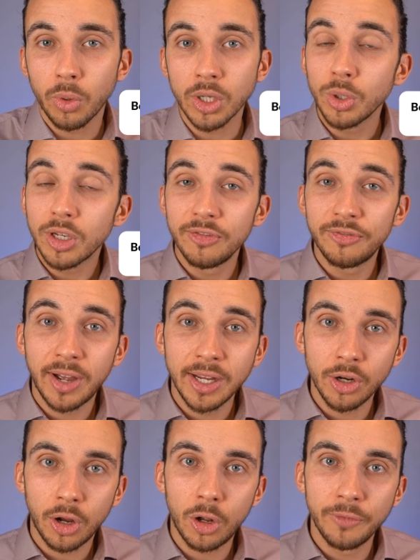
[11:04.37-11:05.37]
where you can
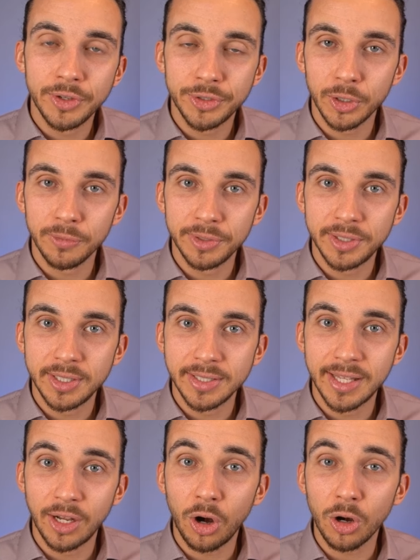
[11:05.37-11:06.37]
find all of the
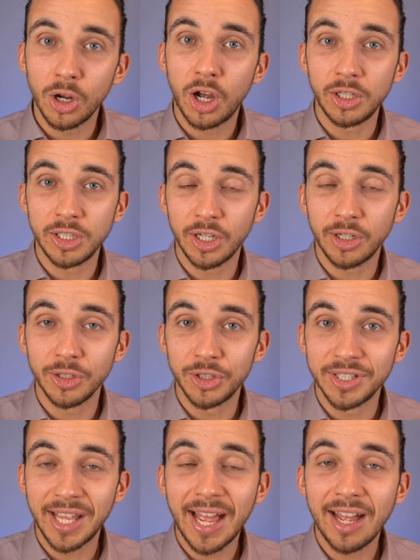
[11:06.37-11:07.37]
services that our
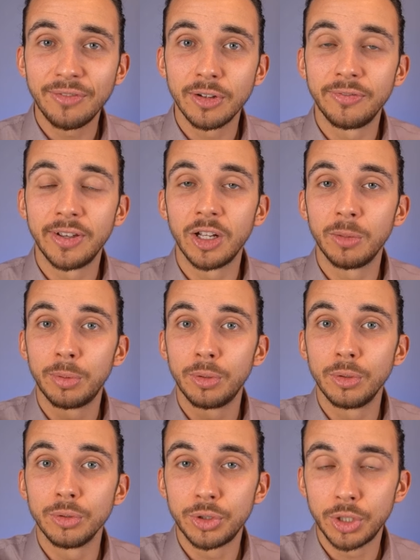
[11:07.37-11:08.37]
audiologists have
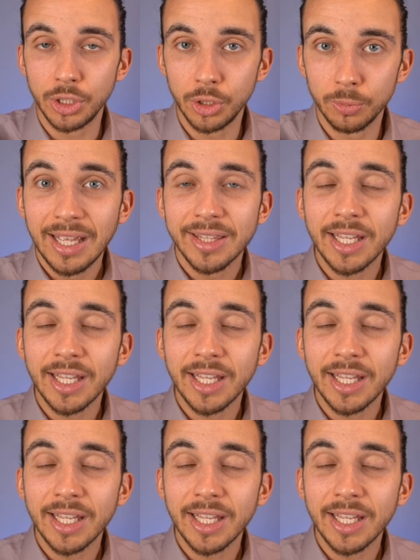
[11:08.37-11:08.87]
available to you.